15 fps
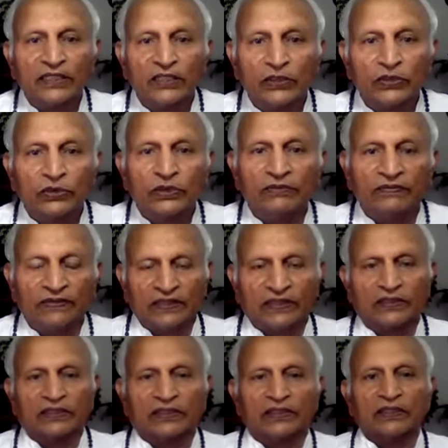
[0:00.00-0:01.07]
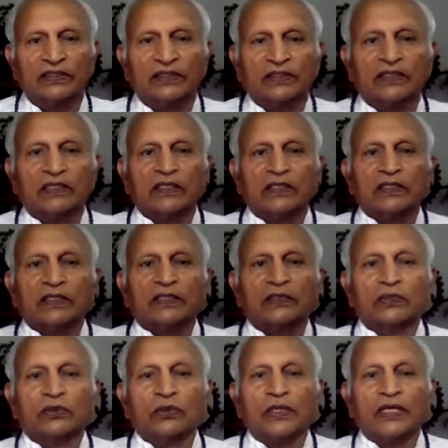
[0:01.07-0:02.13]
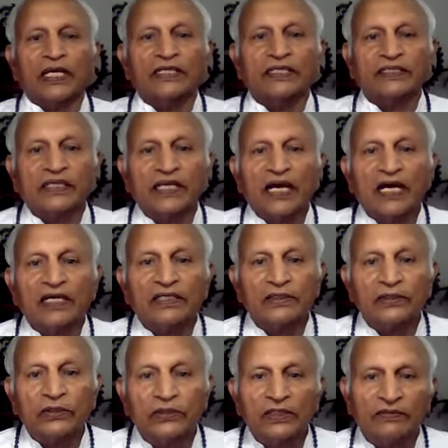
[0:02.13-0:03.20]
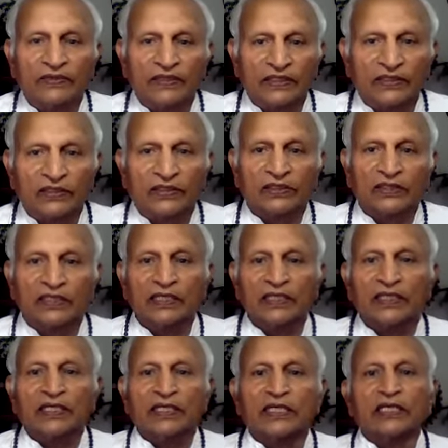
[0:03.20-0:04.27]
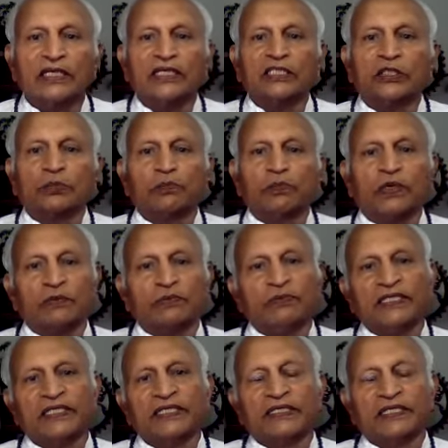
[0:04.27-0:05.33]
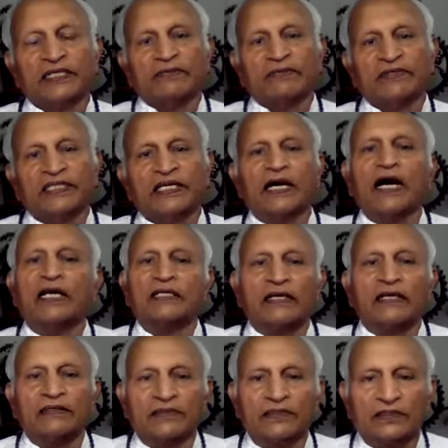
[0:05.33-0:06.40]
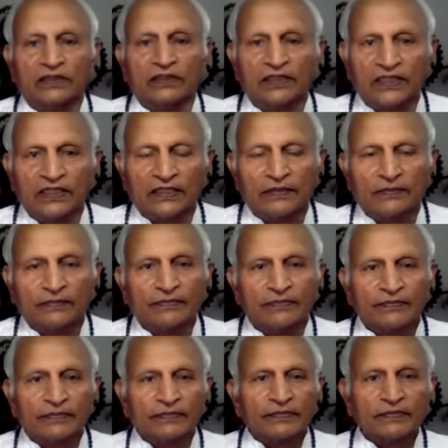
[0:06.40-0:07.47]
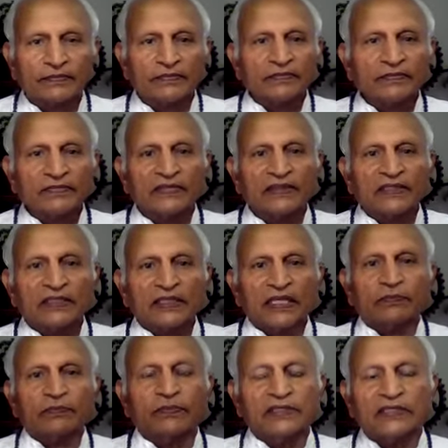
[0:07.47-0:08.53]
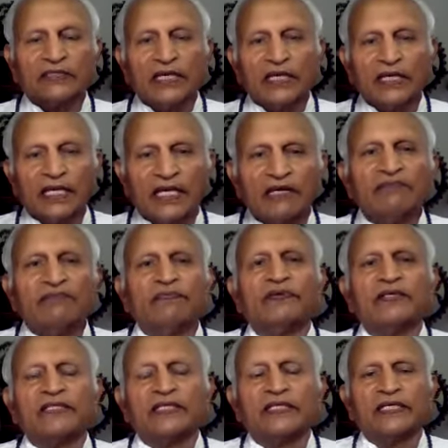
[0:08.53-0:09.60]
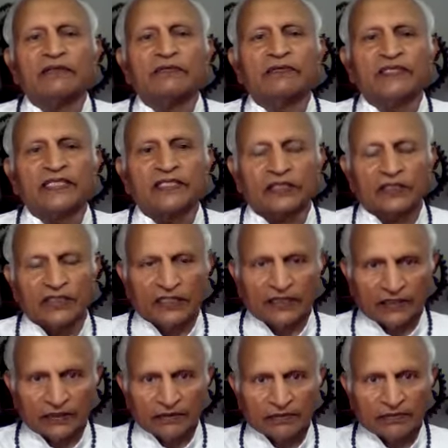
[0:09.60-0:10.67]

a universe. So entire universe is permeated with God consciousness. That means everything we see,